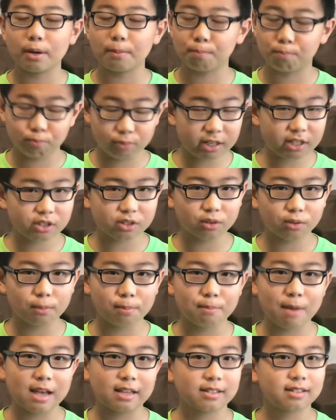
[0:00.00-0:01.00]
Bristol
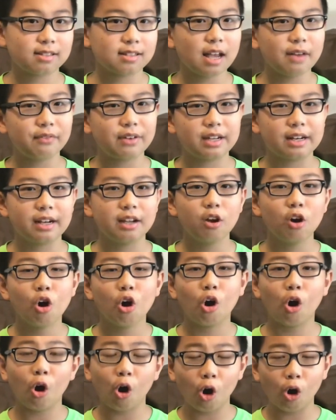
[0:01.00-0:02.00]
met Seven,
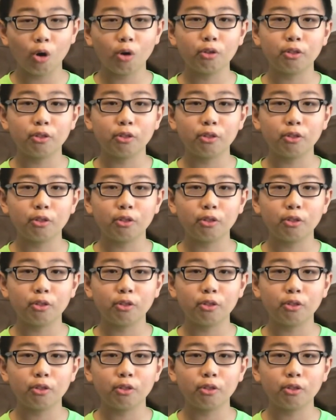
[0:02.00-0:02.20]
all